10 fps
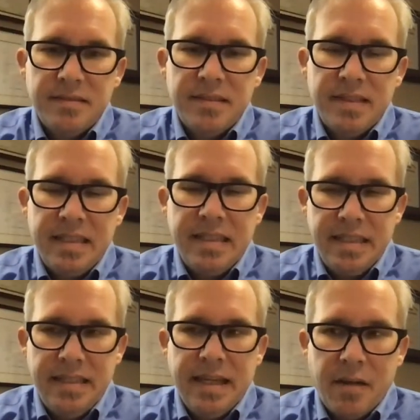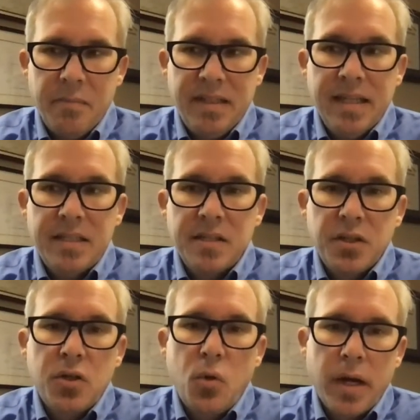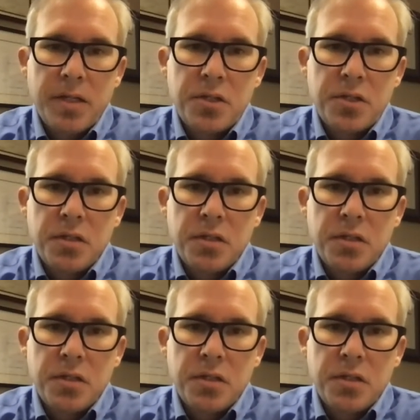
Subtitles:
Yeah, I mean, that's a good question.